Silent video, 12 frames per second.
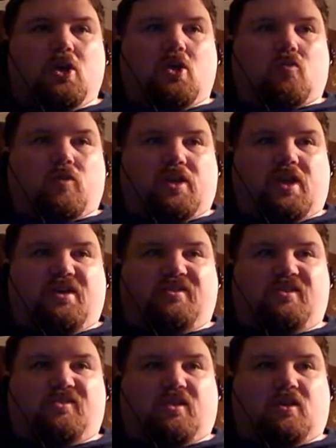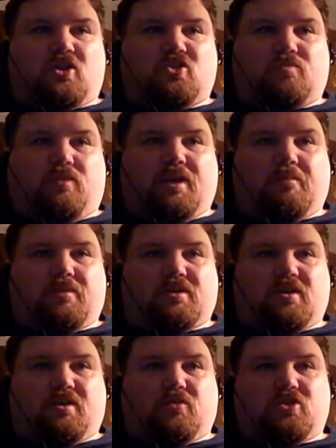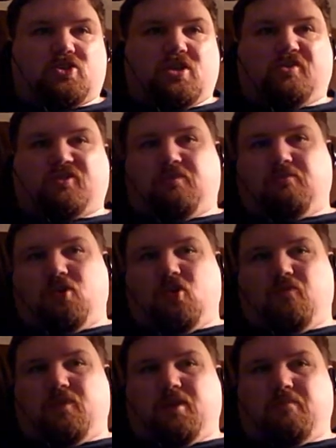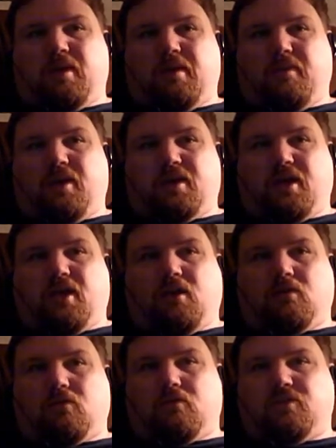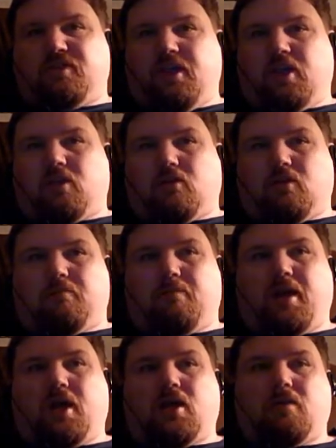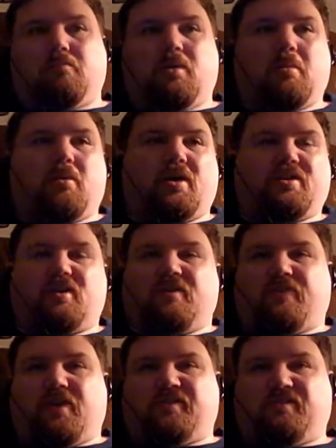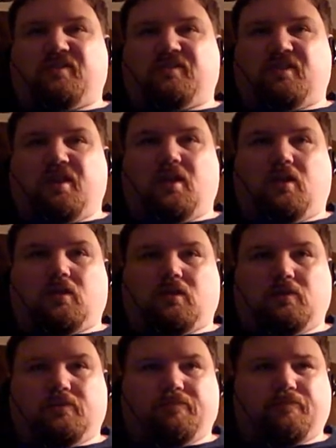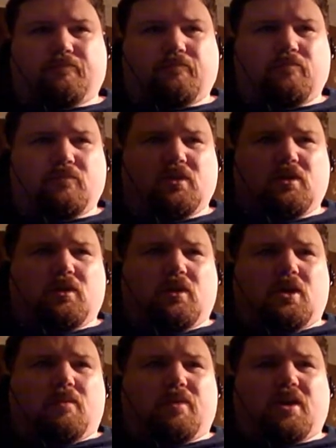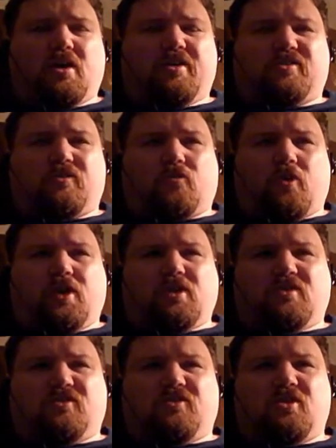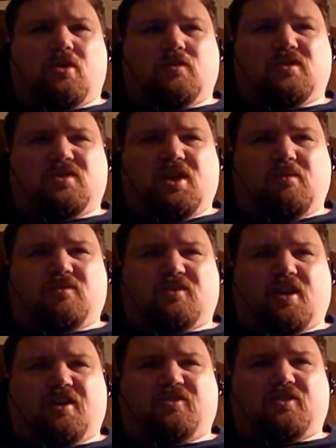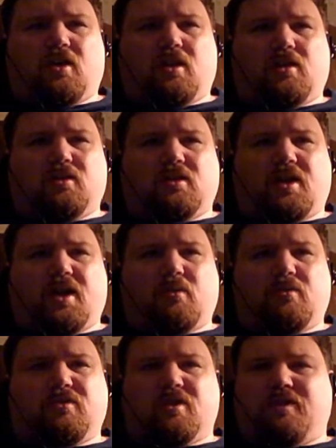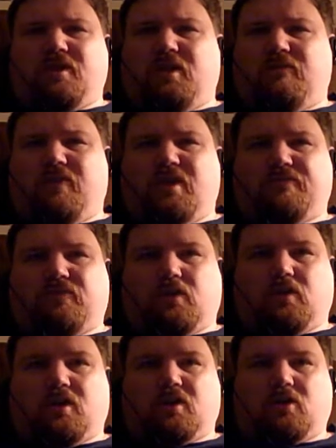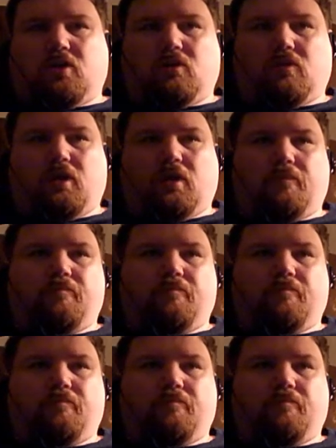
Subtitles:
Renee sees a large blip which doesn't move, but it may be an elk or a deer or a bear. Bobo identifies as an elk. Because of rain and snow, the team decides to call it a night with nothing eventful occurring.